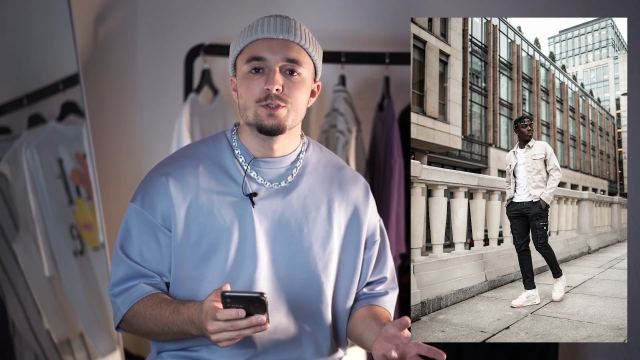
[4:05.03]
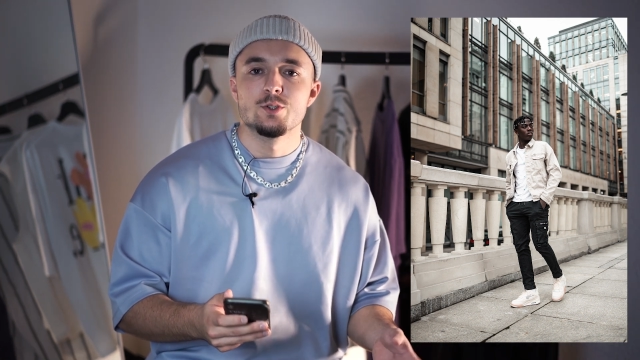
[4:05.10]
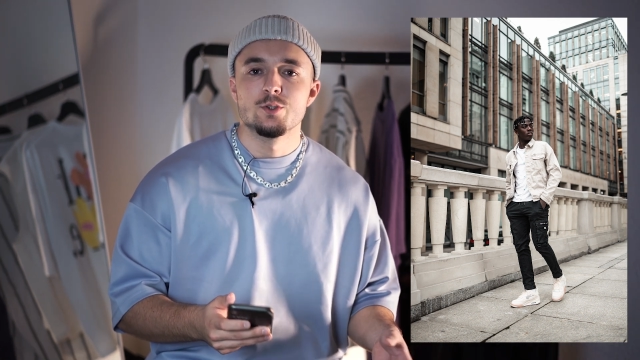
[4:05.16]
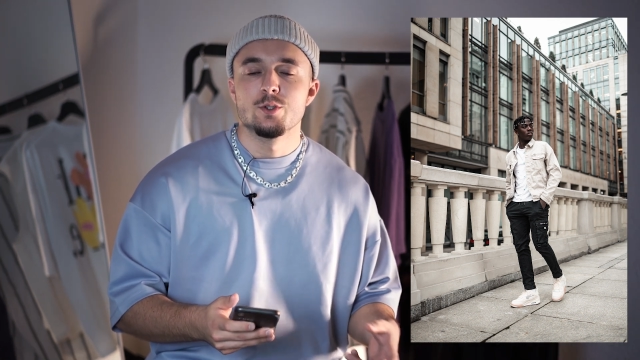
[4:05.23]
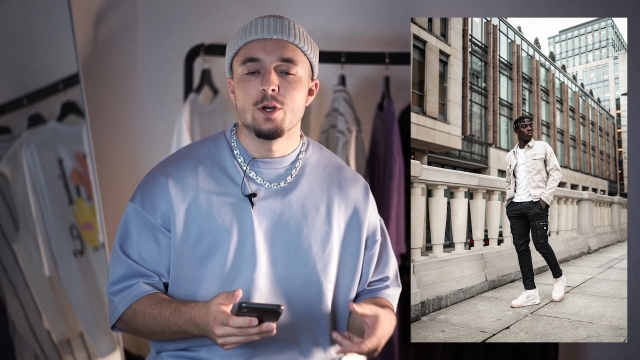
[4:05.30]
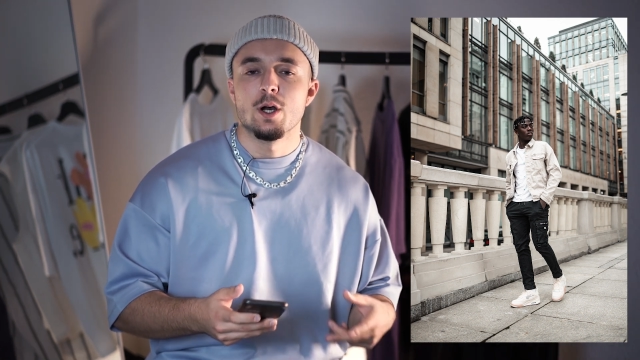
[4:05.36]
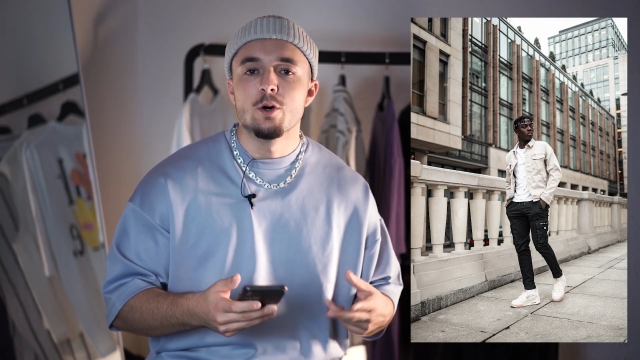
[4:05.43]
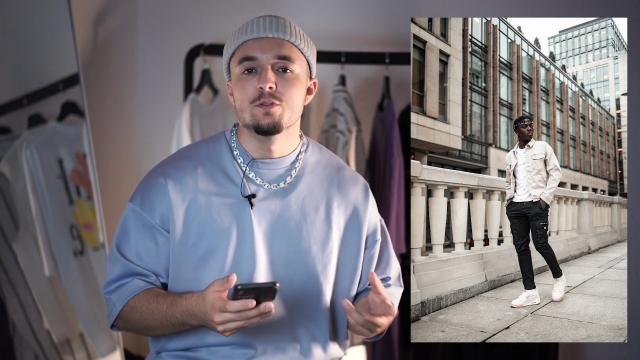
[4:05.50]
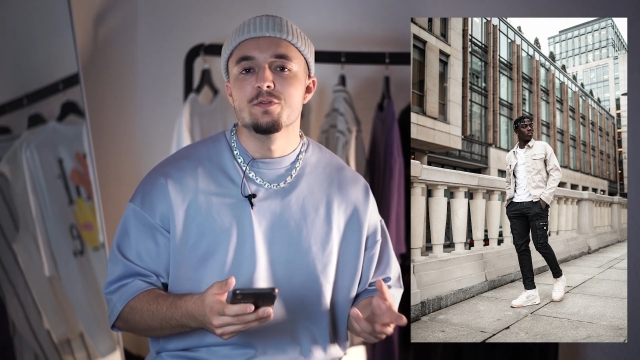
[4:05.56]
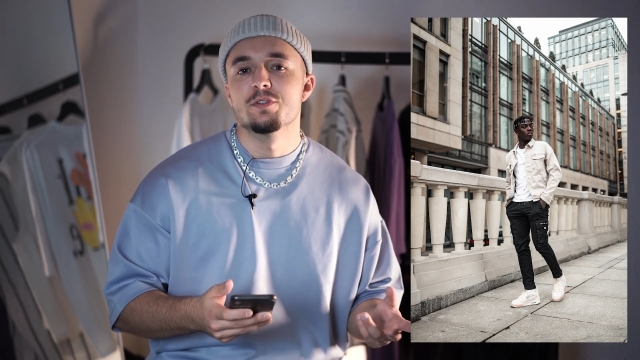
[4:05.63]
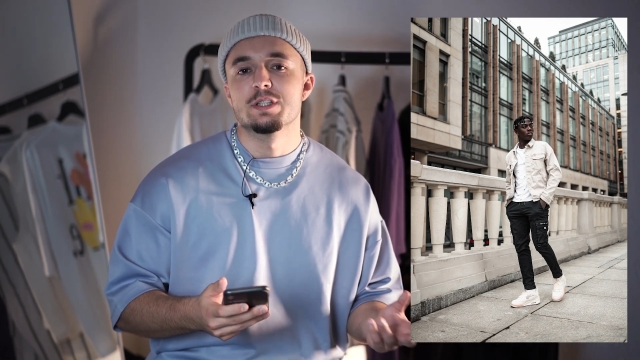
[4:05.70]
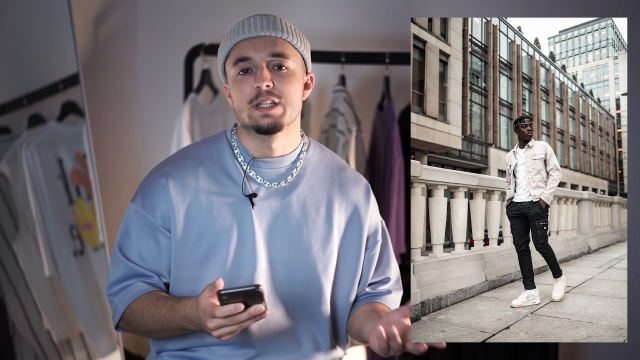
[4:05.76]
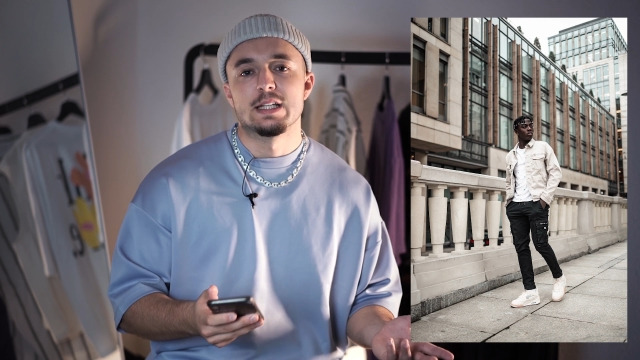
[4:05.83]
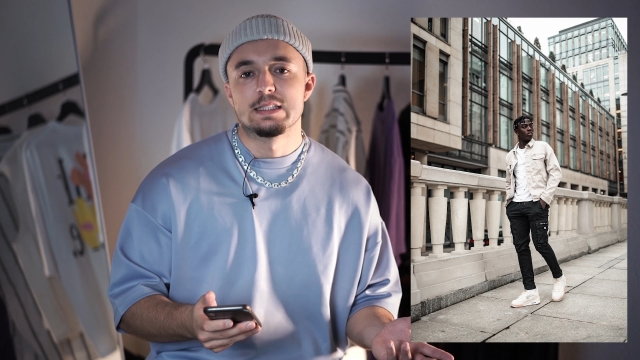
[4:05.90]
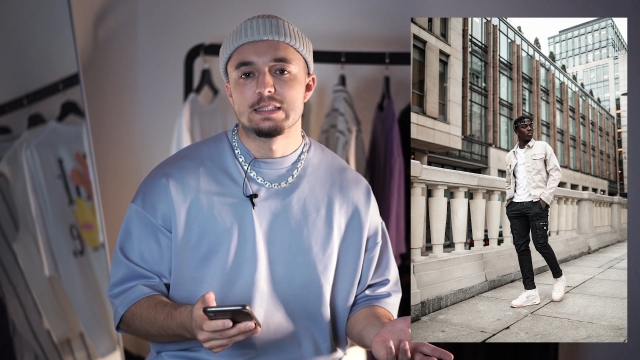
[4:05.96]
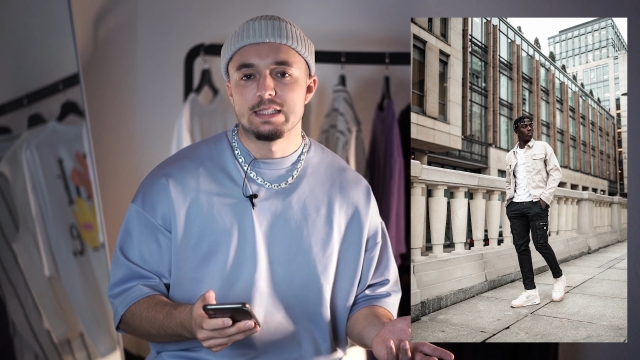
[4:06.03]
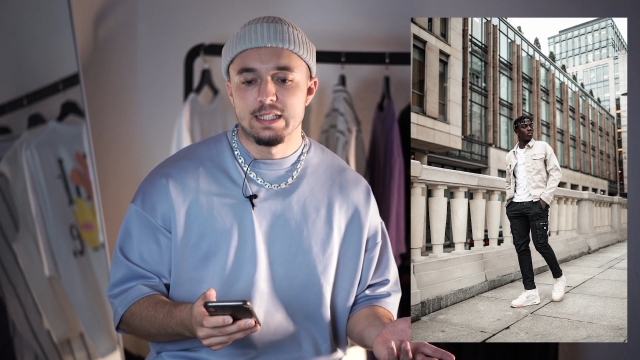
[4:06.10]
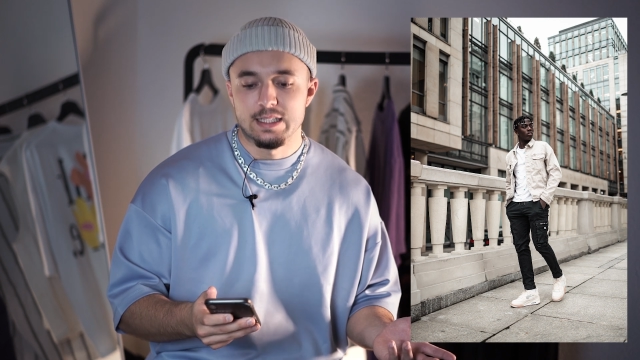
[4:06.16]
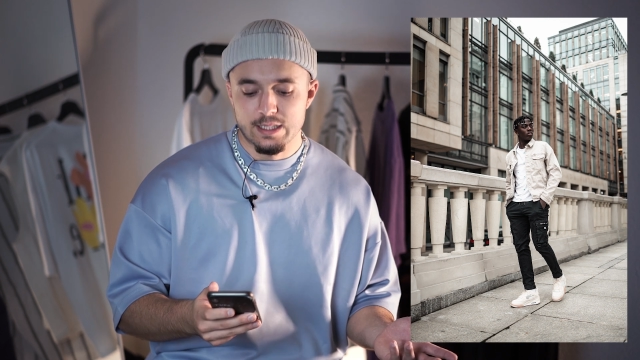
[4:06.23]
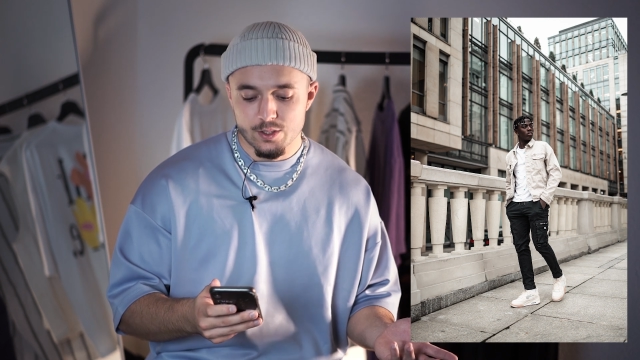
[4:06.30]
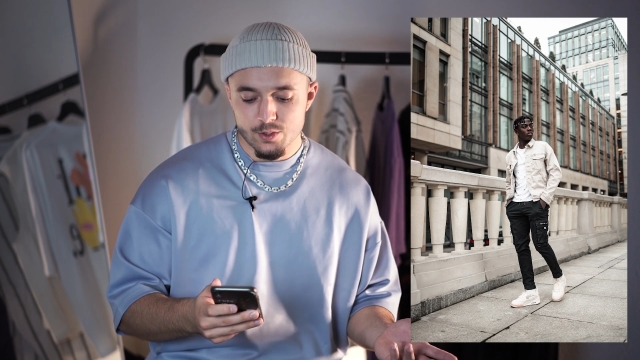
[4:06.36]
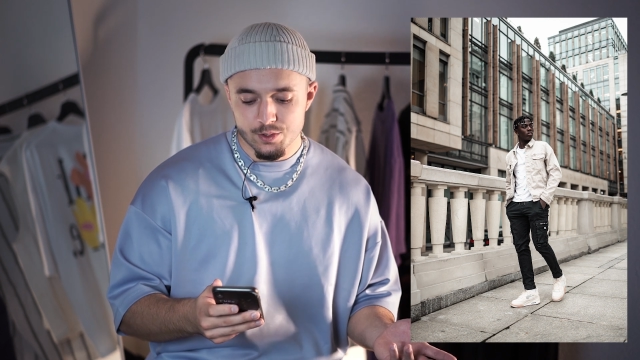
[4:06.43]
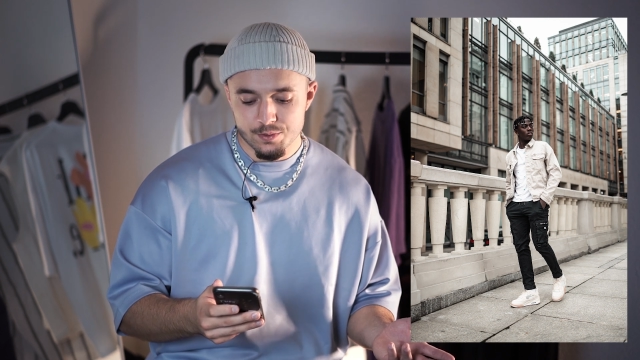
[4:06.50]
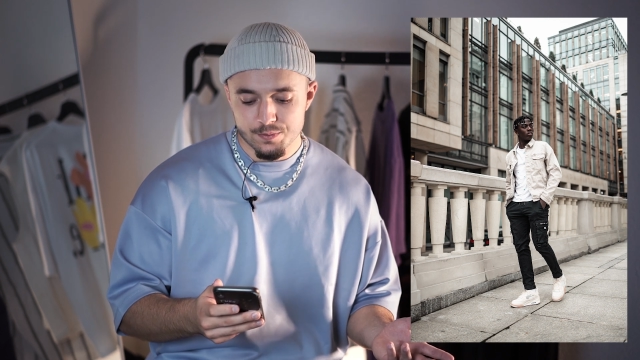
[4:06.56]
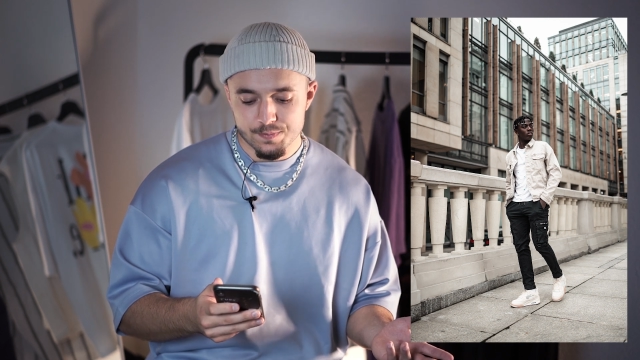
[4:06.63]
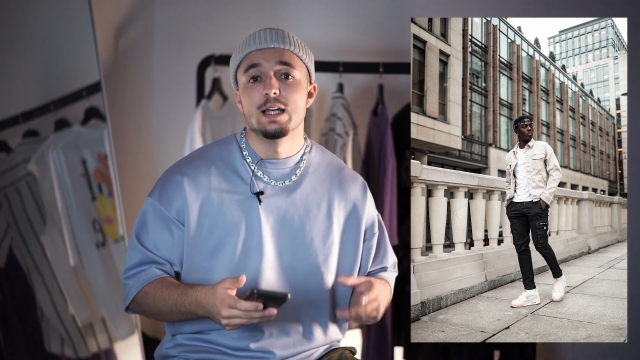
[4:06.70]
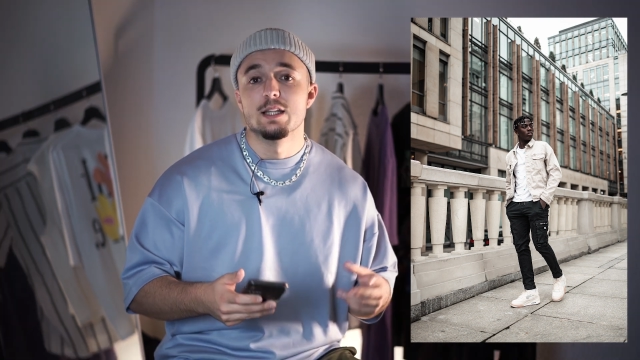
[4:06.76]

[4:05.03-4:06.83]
so your outfit can stand out.